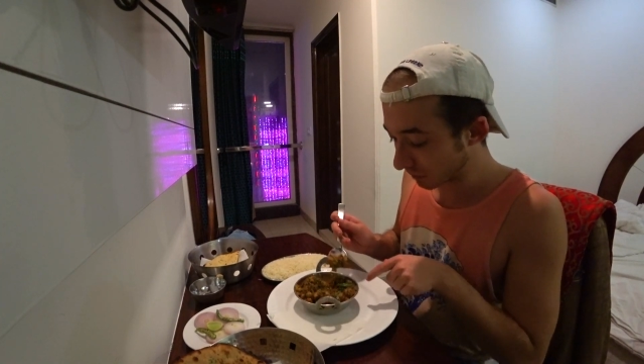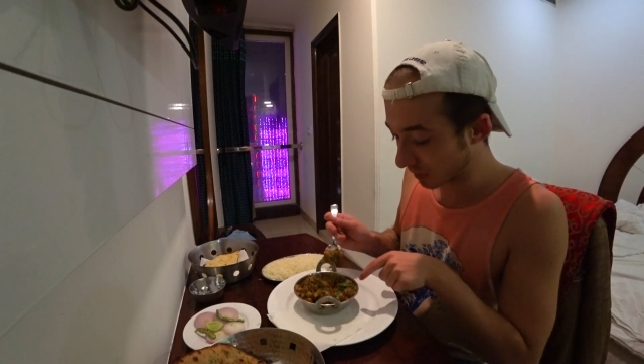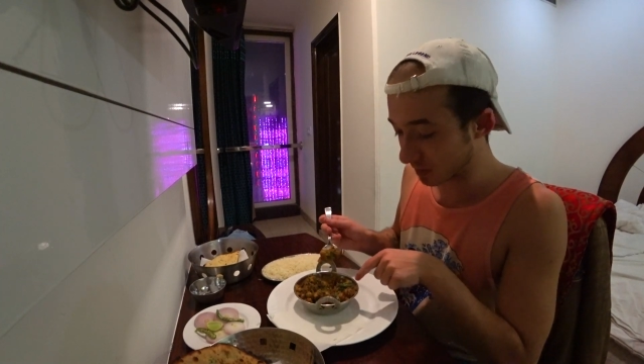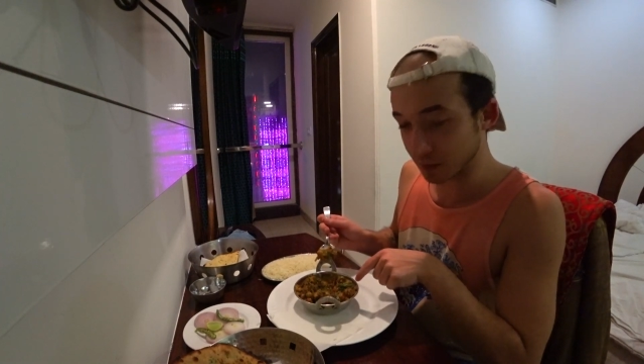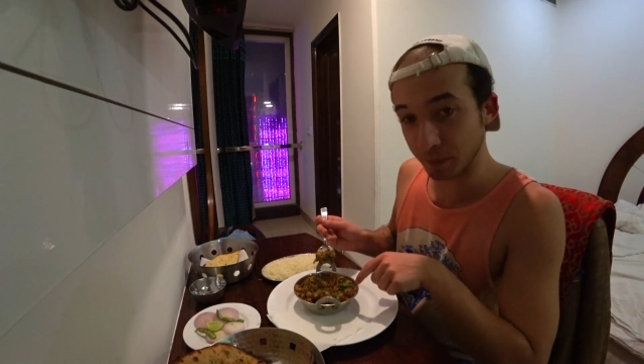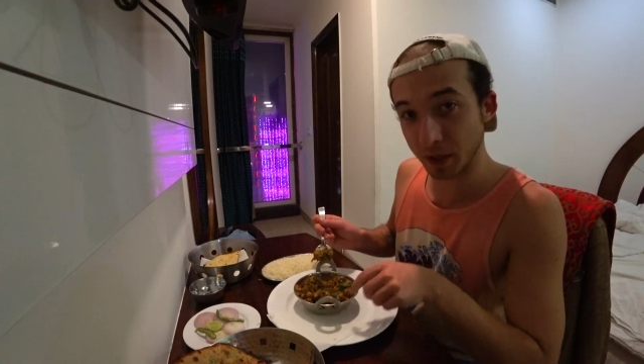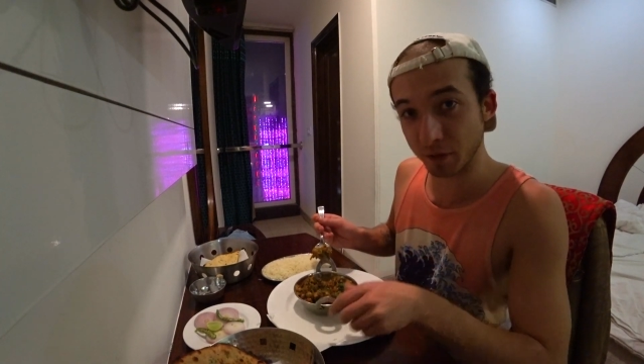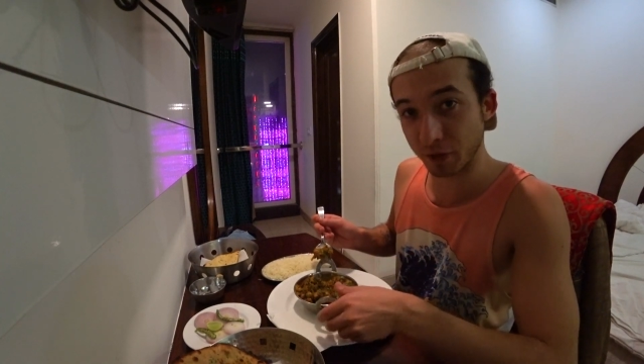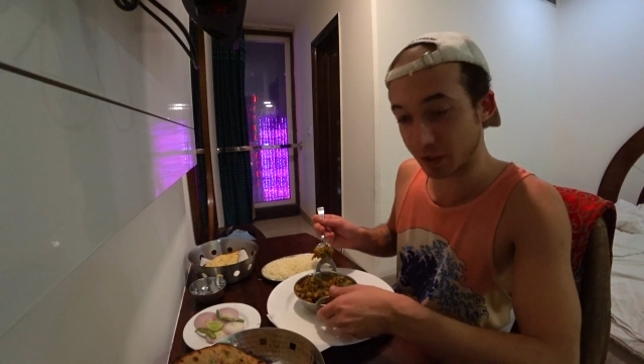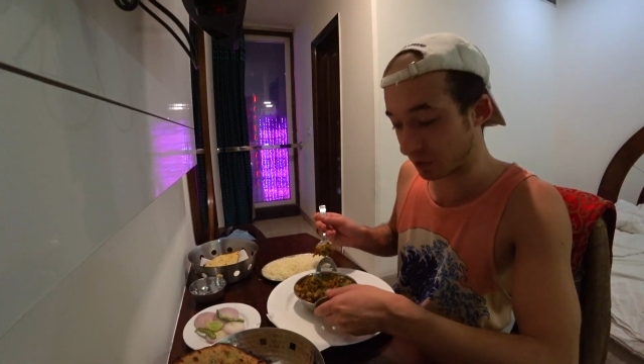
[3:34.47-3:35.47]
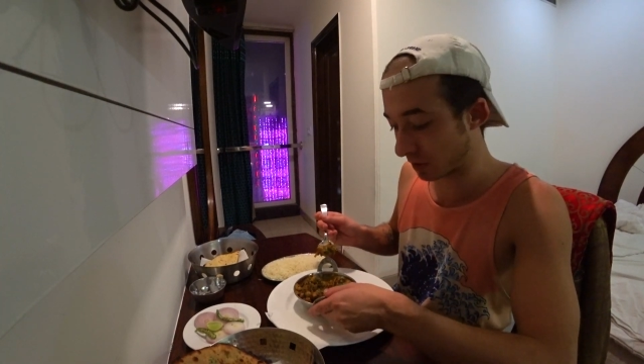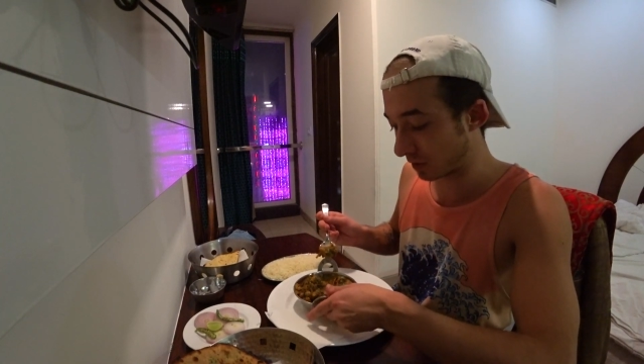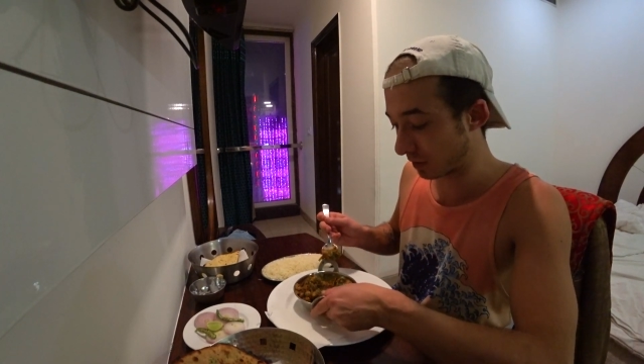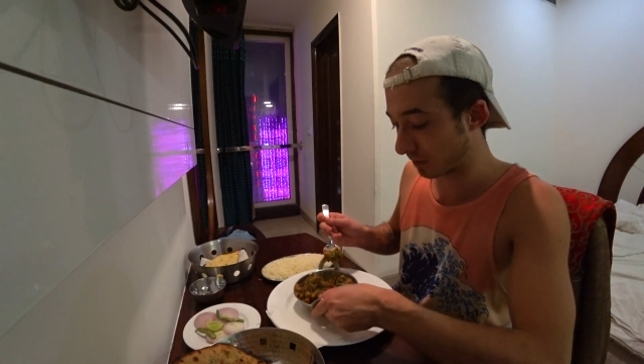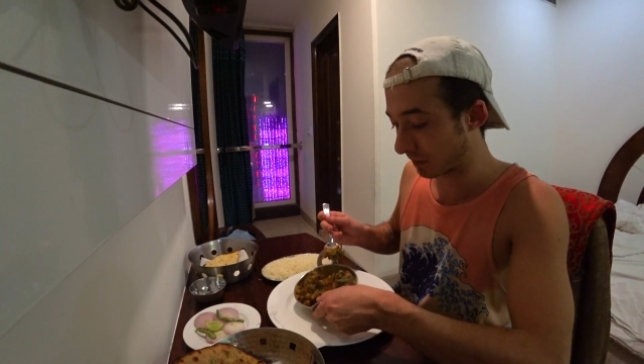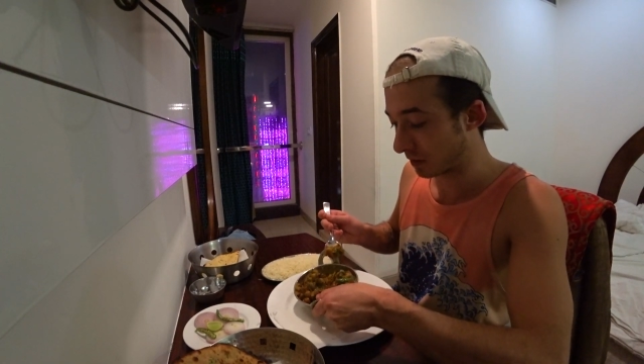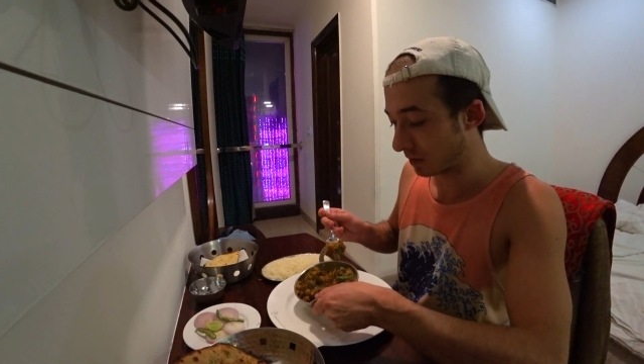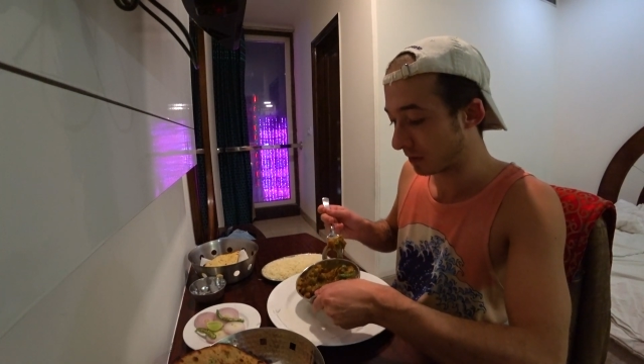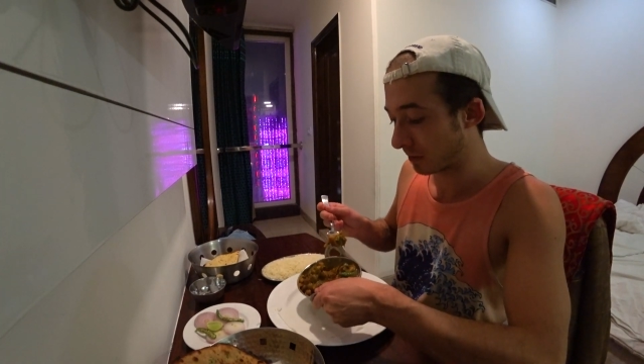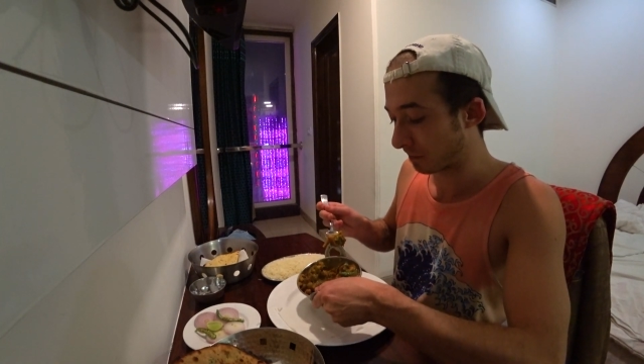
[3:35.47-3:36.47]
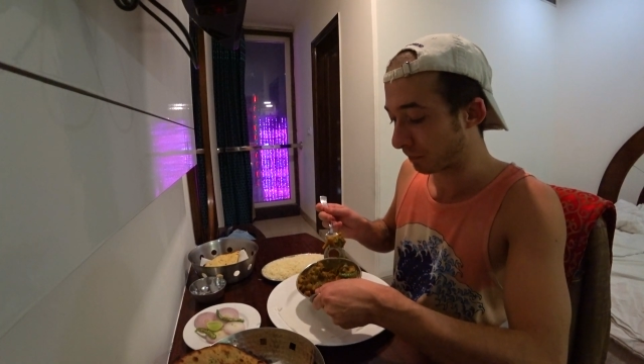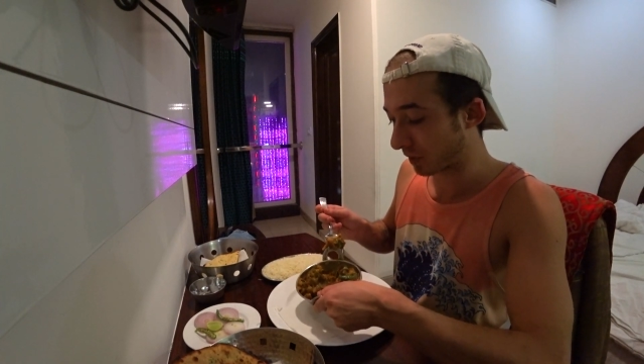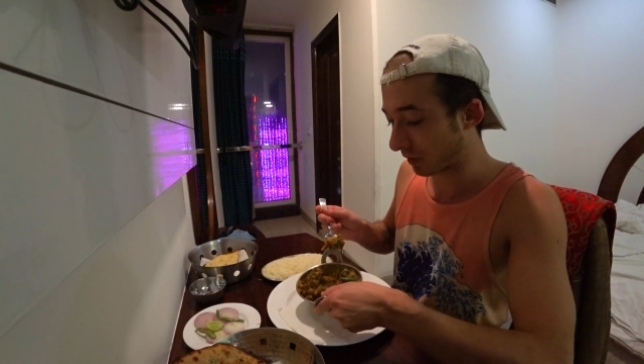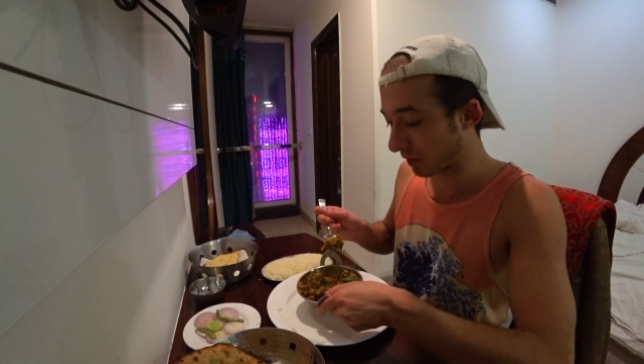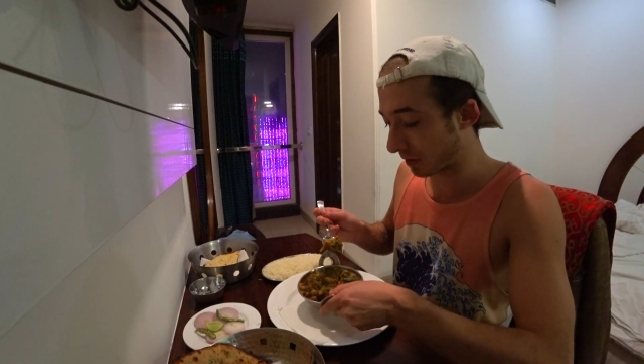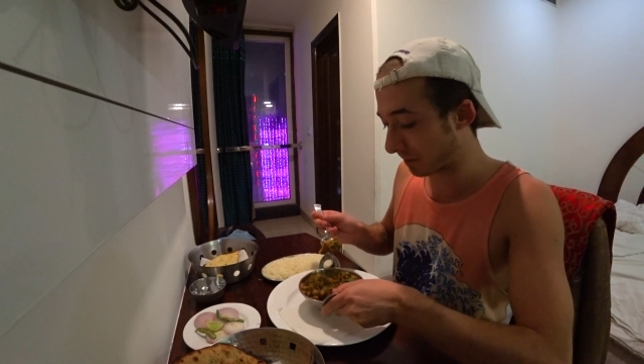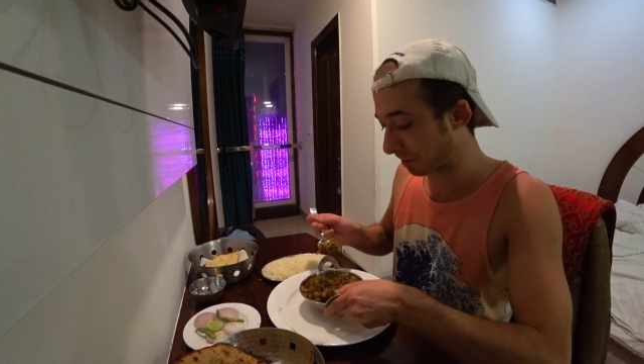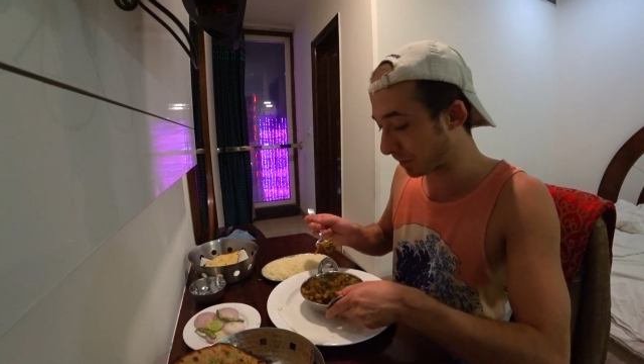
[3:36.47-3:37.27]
there's a big fat chili in there,